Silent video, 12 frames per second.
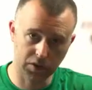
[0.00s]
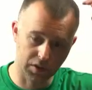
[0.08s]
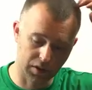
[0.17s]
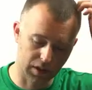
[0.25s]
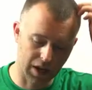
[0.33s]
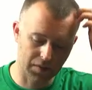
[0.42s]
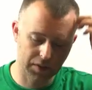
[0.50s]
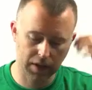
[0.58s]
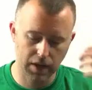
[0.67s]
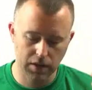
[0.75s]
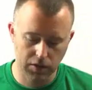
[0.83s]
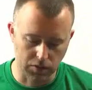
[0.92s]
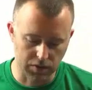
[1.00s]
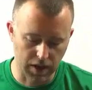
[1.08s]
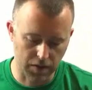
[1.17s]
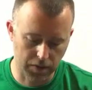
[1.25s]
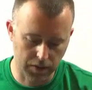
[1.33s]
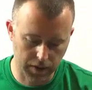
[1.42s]
on the left. So
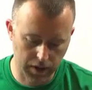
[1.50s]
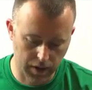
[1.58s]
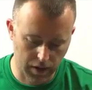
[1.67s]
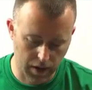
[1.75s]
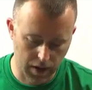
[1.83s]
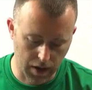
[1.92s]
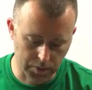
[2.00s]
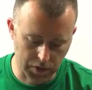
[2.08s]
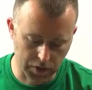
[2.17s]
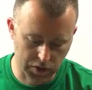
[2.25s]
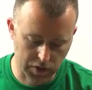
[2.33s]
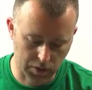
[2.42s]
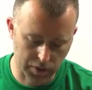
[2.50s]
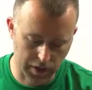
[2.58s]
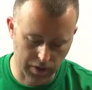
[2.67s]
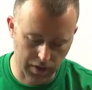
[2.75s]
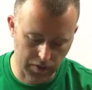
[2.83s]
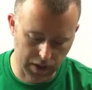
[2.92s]
definitely I'm going to start with
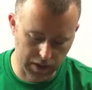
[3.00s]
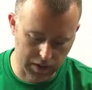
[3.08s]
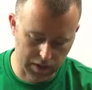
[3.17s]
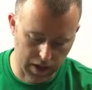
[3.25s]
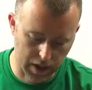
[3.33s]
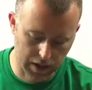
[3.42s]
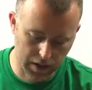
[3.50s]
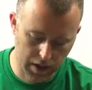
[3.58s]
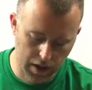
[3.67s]
that left-hand side.